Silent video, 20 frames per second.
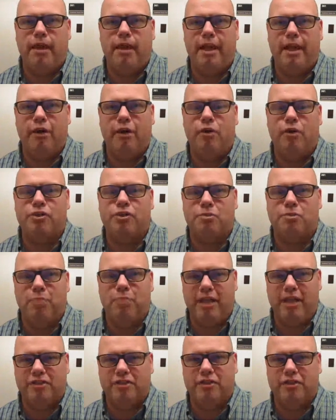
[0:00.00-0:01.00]

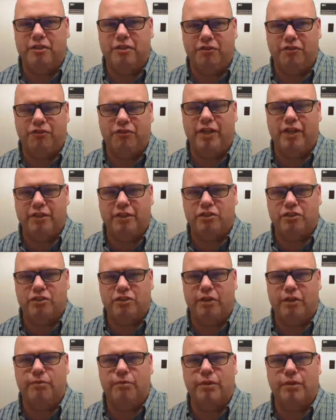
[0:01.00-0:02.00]
aerospace and defense,
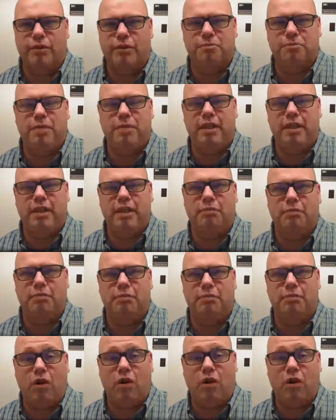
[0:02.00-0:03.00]
generally speaking,
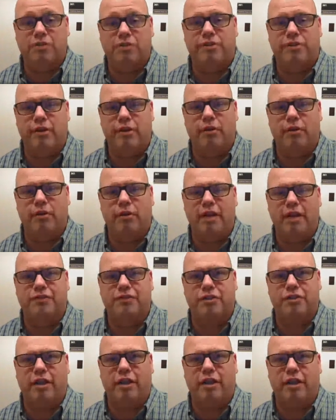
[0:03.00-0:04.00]
because their life
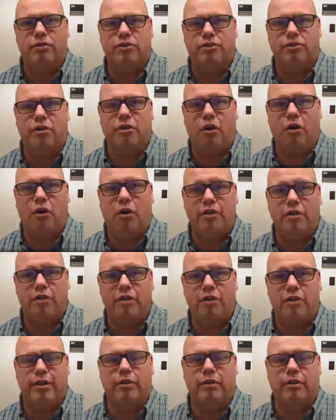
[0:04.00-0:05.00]
cycles are
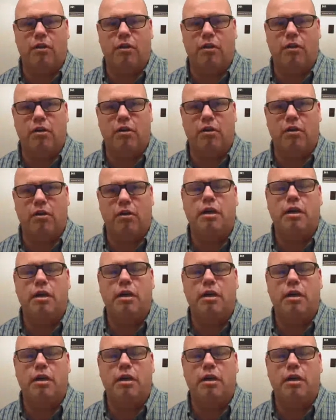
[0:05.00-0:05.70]
very long,